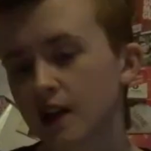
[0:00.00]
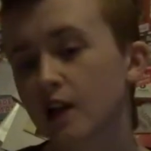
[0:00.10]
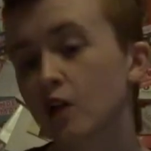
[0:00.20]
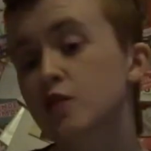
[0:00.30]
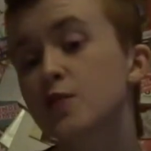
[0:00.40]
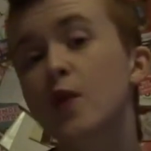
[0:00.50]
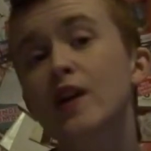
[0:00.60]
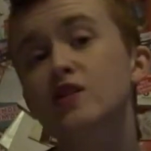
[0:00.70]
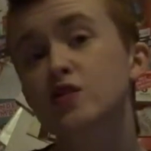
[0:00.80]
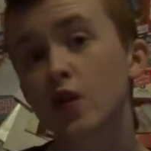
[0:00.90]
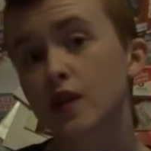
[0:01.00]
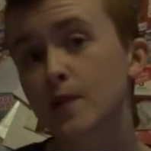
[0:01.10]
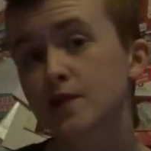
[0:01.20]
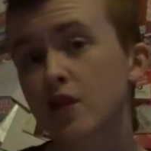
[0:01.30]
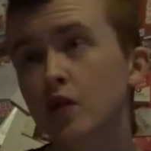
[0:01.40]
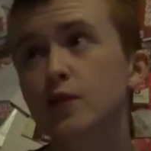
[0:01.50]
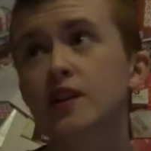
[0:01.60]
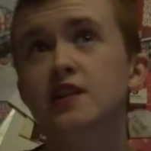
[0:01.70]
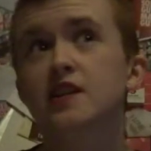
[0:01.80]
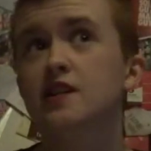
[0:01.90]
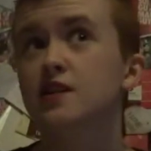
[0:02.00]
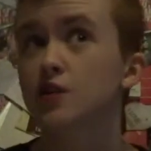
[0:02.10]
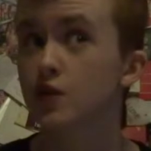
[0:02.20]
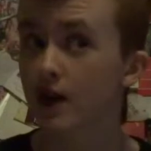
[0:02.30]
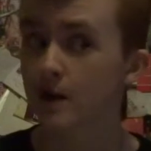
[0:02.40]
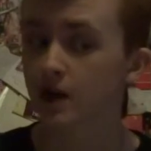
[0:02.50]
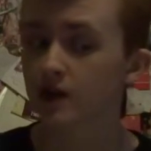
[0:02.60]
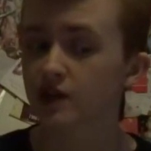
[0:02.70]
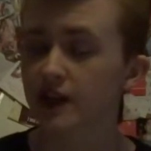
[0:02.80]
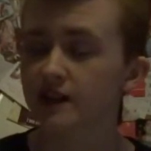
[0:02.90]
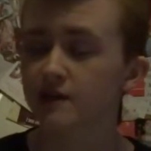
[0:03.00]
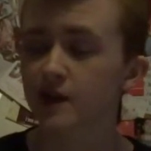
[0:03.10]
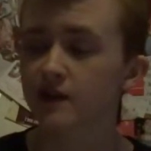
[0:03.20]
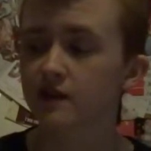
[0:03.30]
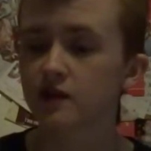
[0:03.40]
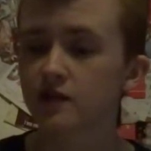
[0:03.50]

It'll also be quite a short episode because I didn't do that much last month.